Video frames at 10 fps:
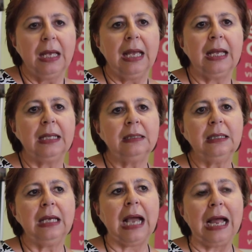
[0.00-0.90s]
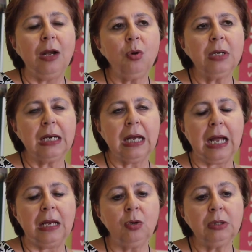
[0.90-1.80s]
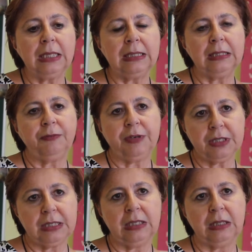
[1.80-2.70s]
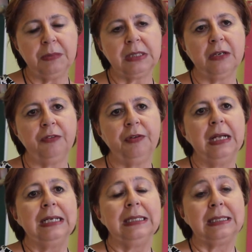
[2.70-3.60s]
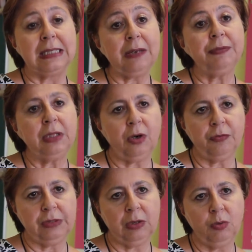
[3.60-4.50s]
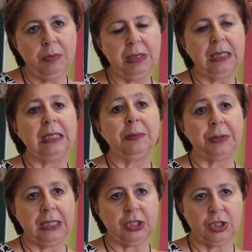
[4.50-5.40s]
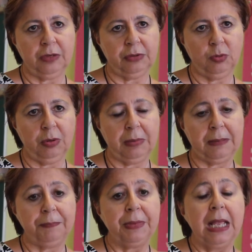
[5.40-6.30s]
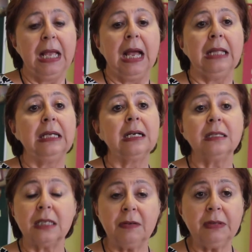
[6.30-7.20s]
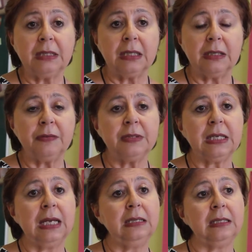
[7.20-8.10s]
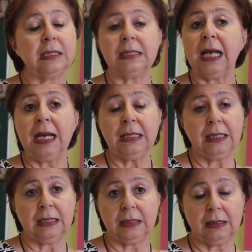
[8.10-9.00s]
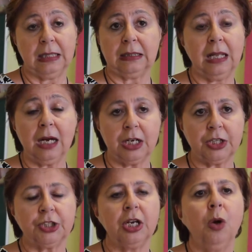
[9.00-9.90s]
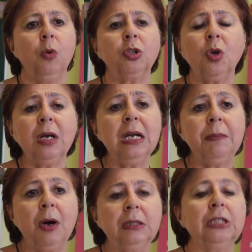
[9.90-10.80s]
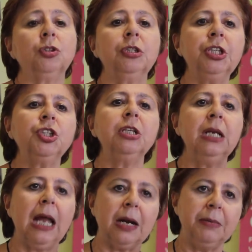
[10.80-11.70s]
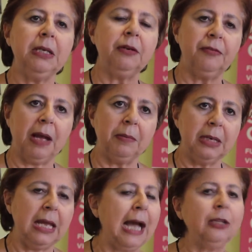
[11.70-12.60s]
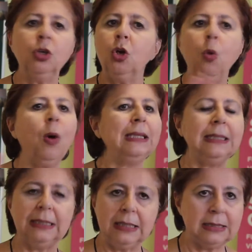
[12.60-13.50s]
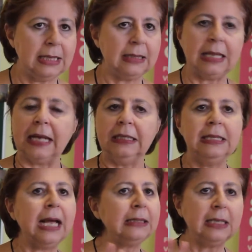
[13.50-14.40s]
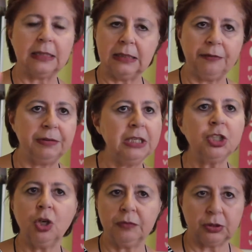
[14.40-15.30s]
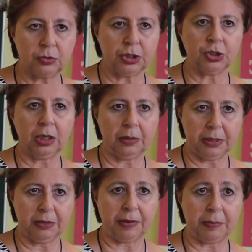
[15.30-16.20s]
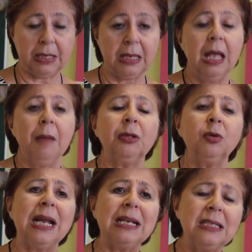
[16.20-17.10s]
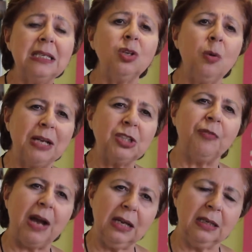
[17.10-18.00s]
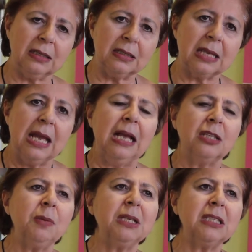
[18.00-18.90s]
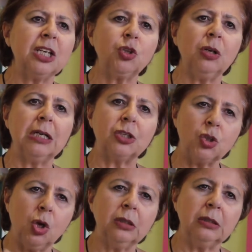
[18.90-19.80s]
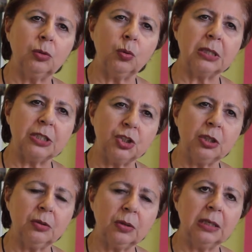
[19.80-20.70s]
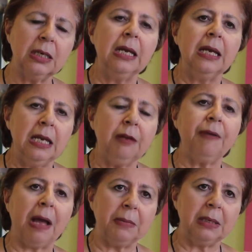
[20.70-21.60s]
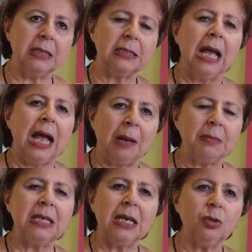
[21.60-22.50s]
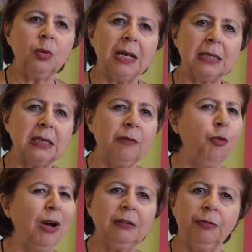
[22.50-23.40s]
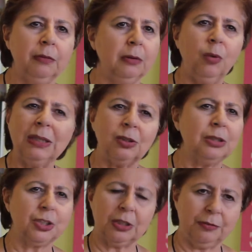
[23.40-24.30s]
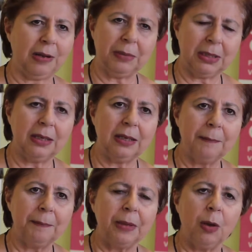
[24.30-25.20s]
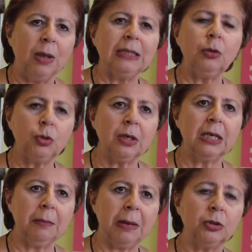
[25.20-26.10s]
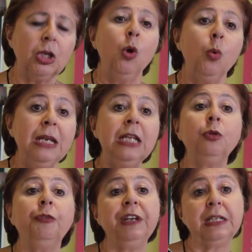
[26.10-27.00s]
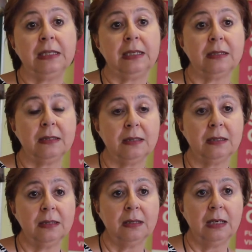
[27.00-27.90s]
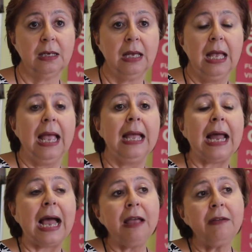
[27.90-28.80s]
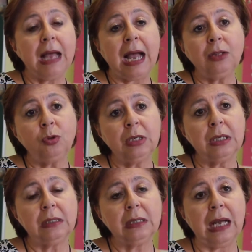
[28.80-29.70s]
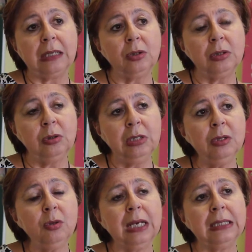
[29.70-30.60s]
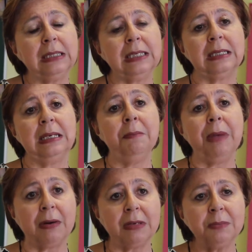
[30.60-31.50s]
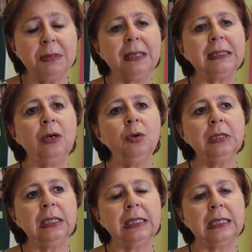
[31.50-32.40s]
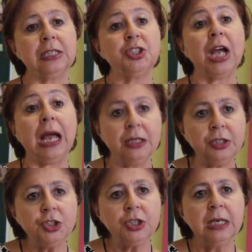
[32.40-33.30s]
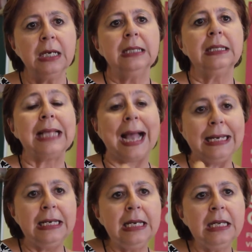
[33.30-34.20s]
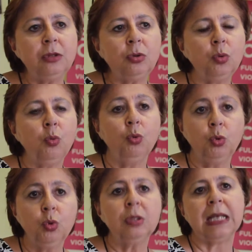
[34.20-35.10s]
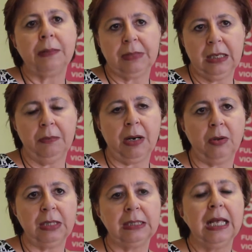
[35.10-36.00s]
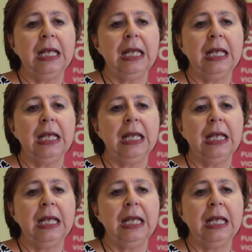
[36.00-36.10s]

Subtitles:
And I looked at it first in terms of the safety of the women and the protection of the women. The conservatives and the society at large were talking about the traditional Armenian family. I don't know what it is that I did not get a definition of the traditional Armenian family. But when I see so much violence and so much sexual assault towards children in families, I'm saying to myself, what traditional family? What are you talking about? We need to fix this. And I didn't look at it as an embarrassment, but I looked at it as a challenge that I need to do something about it.